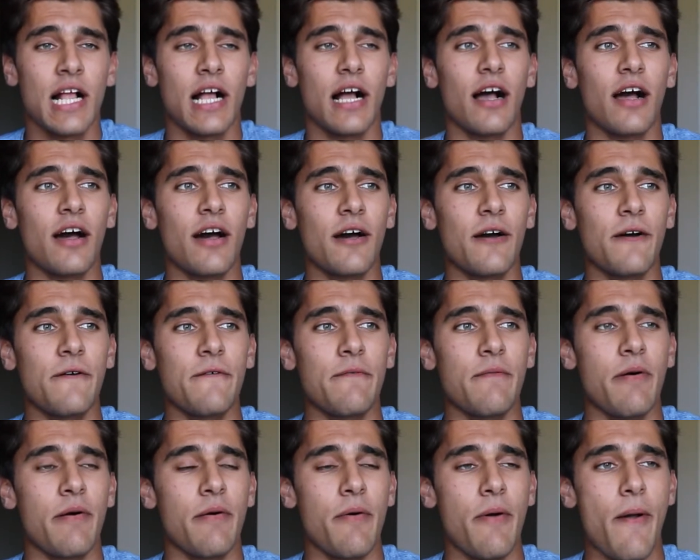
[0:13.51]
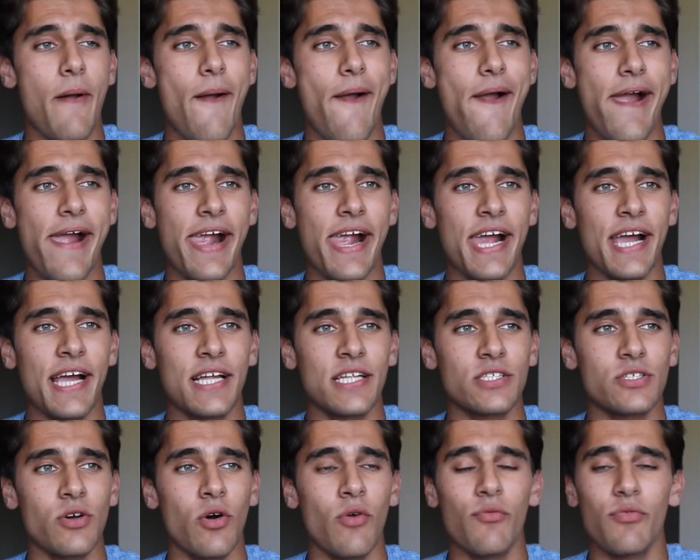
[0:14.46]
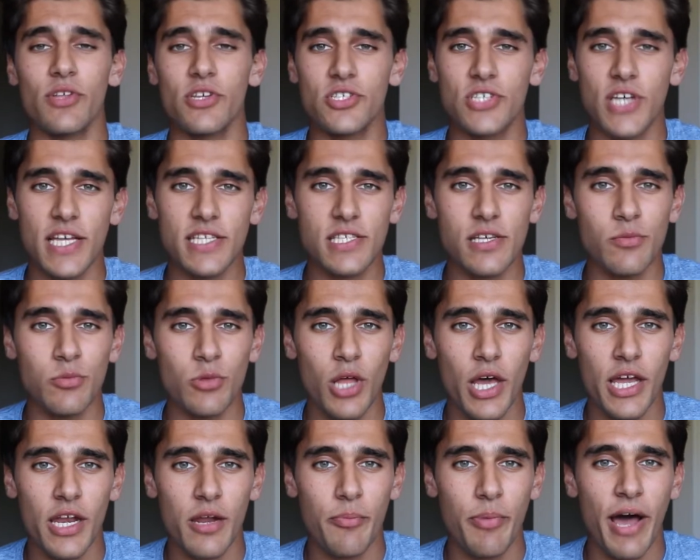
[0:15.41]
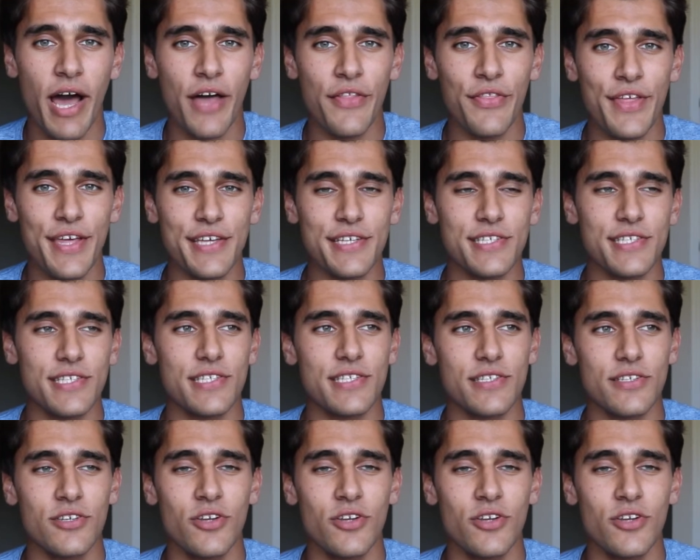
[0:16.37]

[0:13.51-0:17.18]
and hopefully shed some light upon this,